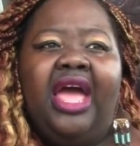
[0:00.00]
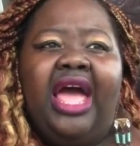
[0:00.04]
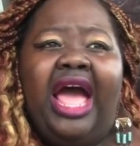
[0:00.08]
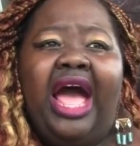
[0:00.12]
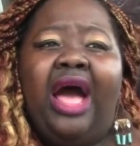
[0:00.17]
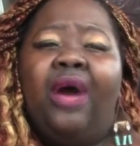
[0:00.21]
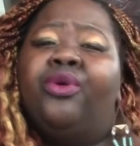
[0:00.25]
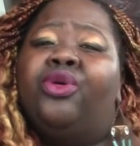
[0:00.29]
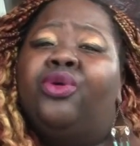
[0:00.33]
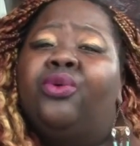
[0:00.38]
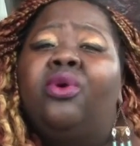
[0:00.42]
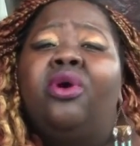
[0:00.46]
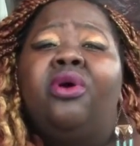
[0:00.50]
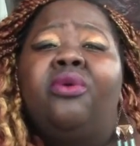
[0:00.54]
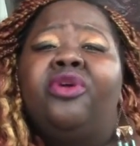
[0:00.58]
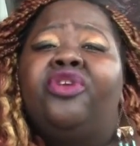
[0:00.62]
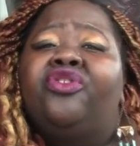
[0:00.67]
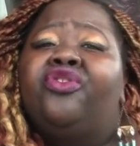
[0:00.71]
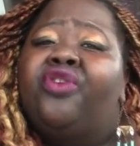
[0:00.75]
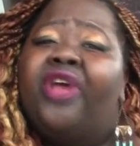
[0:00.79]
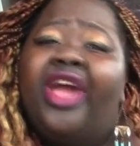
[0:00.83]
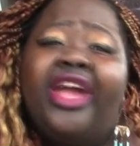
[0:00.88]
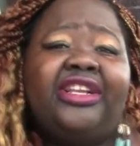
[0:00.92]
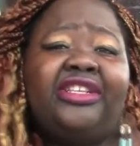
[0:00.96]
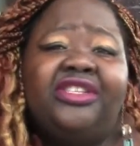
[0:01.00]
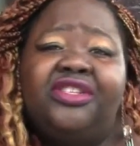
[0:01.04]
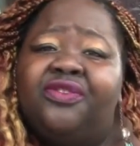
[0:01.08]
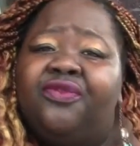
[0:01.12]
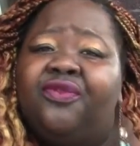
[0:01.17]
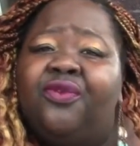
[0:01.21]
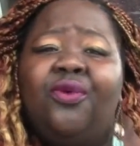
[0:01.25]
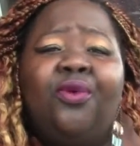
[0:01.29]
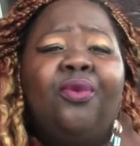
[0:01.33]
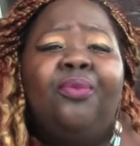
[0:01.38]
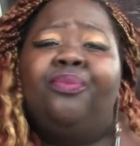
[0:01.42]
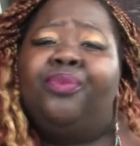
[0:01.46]
how you are
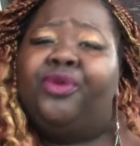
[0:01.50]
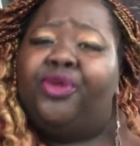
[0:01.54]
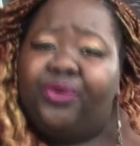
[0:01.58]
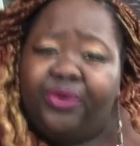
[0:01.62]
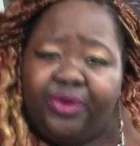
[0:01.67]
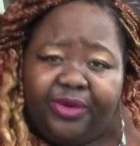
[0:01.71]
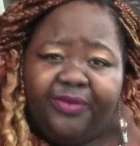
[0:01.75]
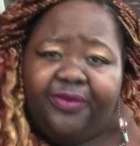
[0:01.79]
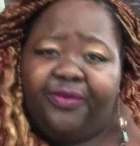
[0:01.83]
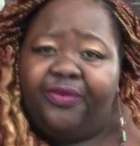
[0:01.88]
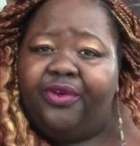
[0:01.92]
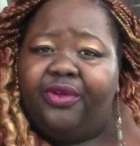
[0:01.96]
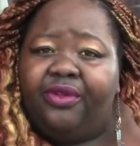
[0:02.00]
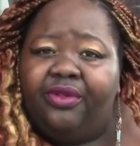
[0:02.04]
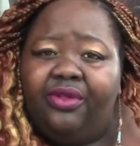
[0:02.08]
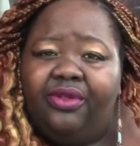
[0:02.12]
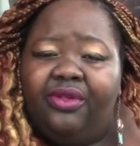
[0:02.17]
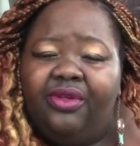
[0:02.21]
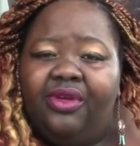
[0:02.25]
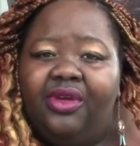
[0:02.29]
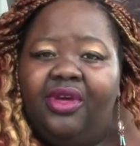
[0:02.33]
attractive or beautiful.